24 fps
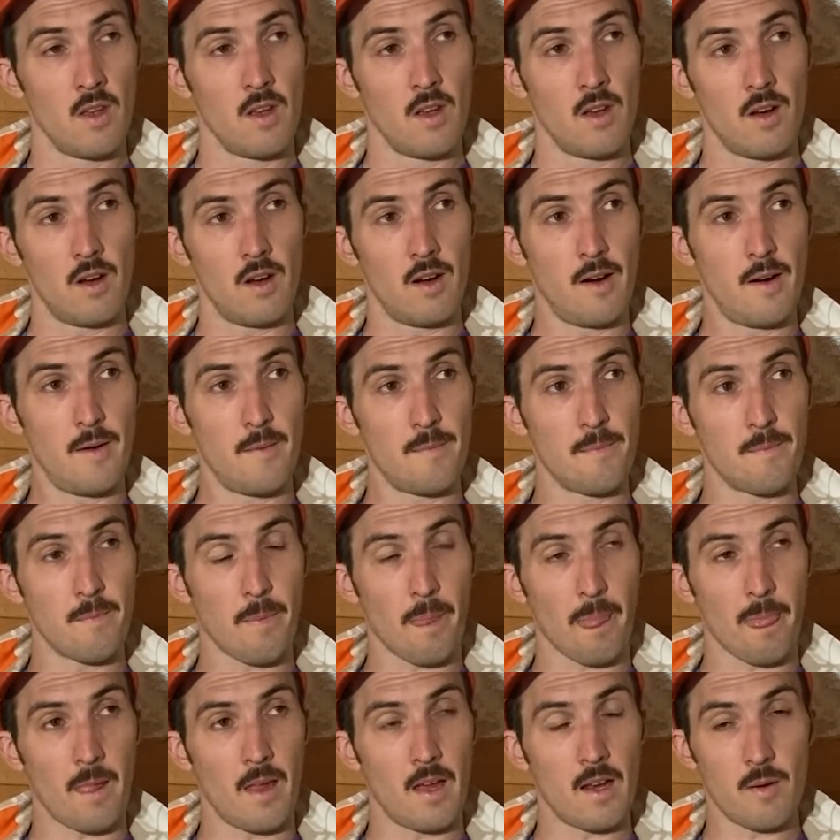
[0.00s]
And
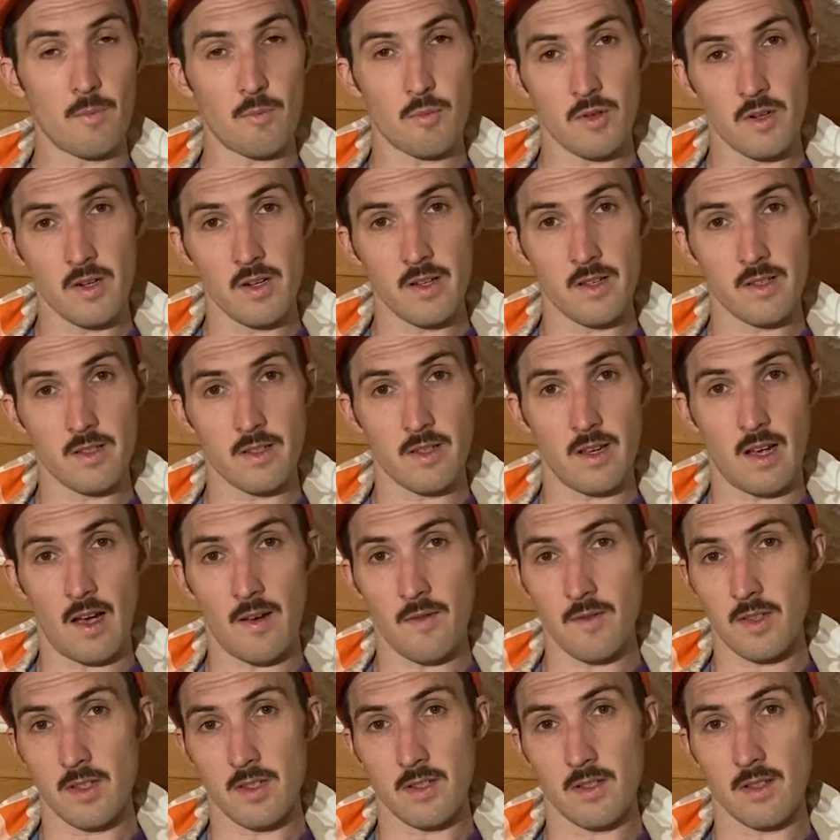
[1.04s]
a Prius,
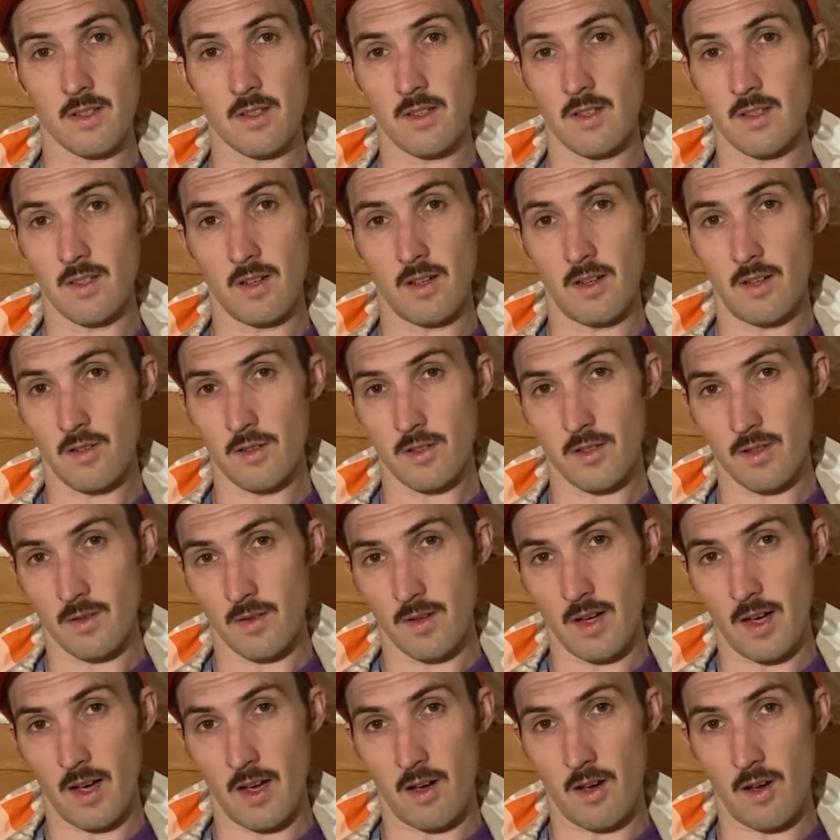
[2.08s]
obviously, also
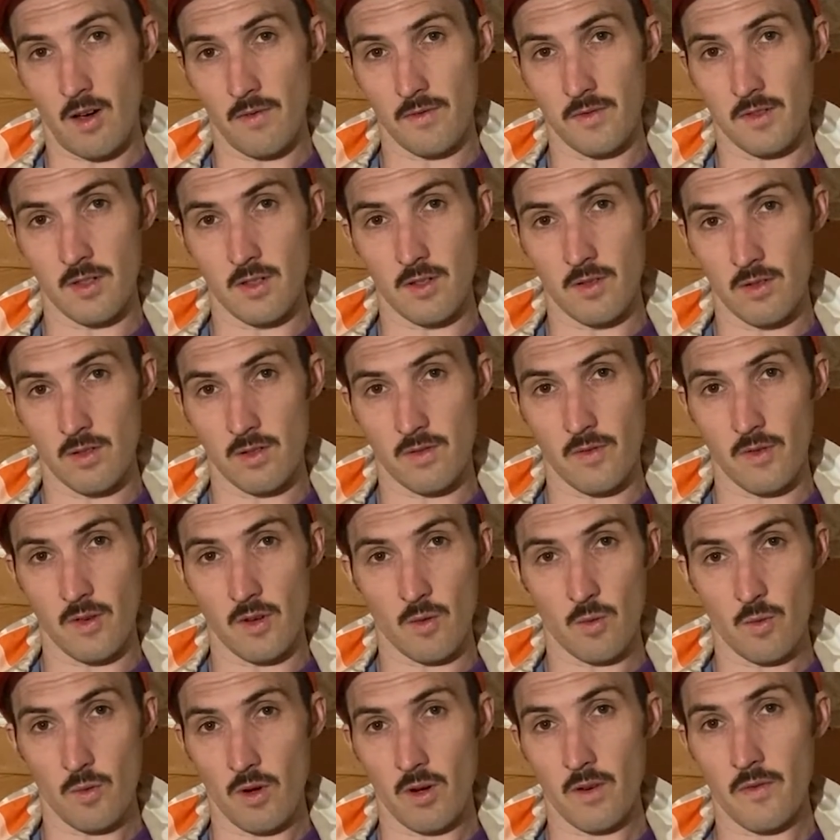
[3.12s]
not often used for a
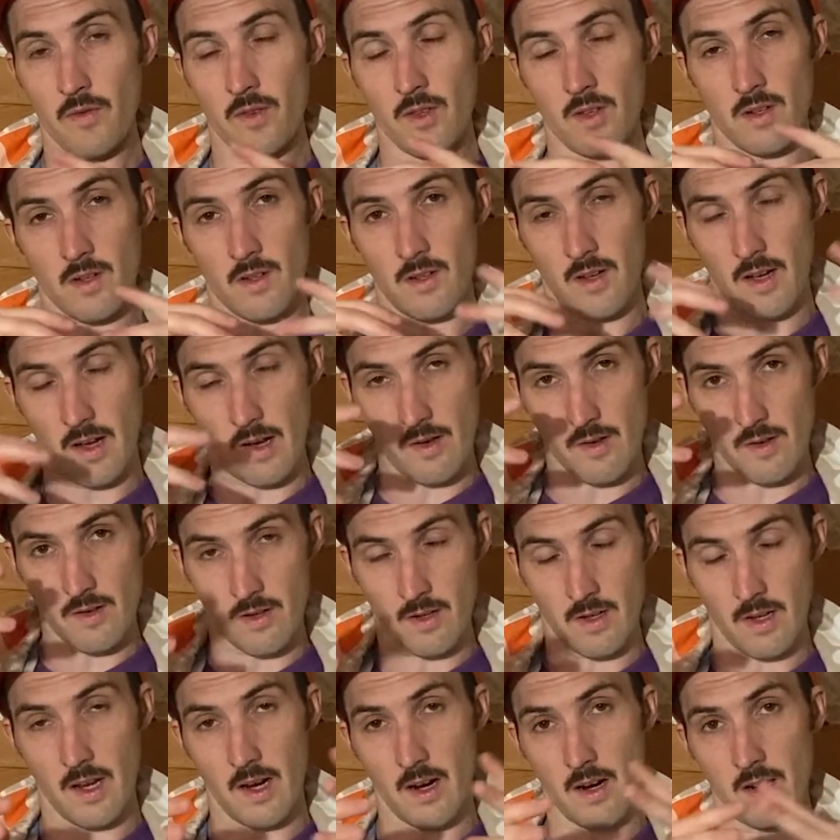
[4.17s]
work vehicle. How are you going to
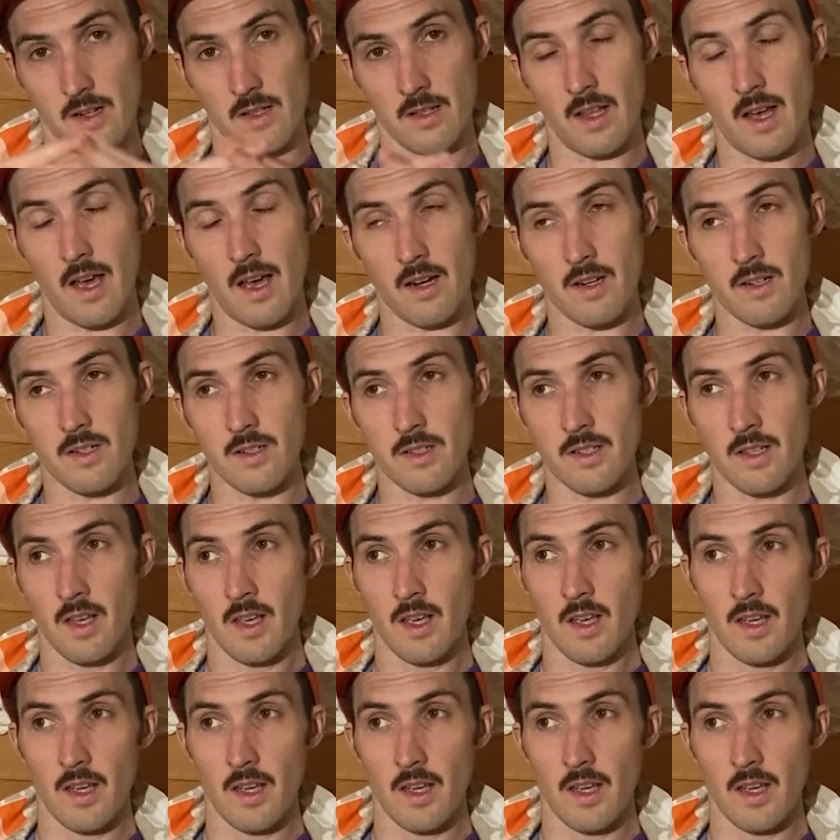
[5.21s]
carry ladders?